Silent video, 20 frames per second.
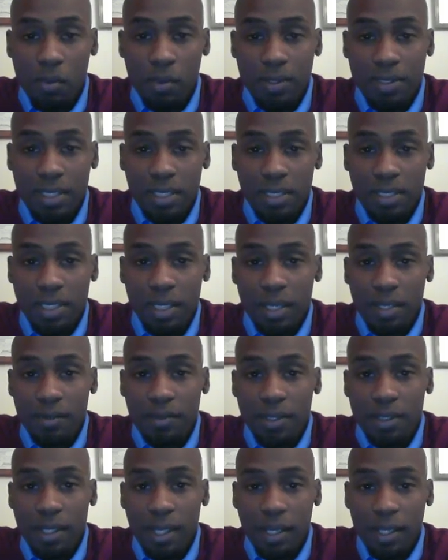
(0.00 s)
more
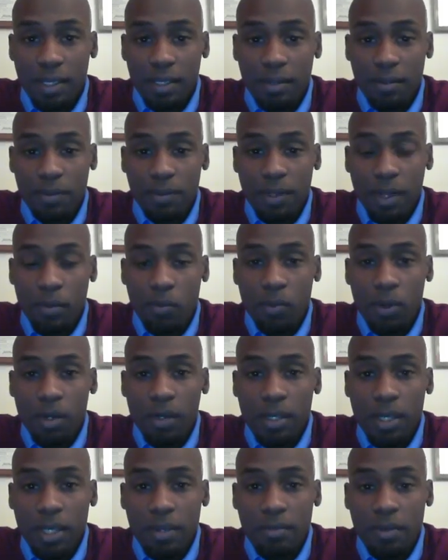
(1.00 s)
detailed than they
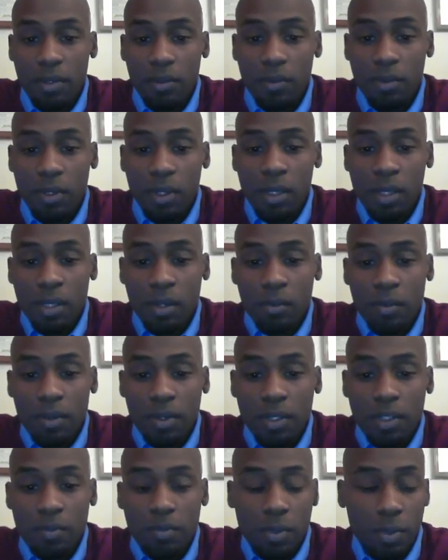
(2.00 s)
were even
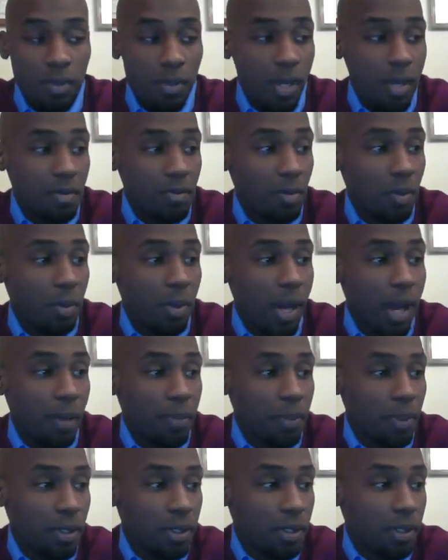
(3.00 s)
when those programs were
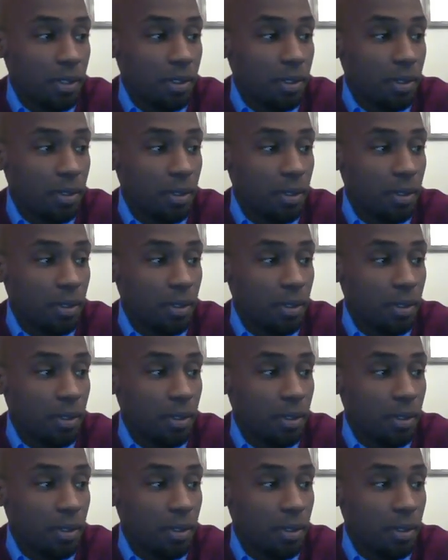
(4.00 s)
popular.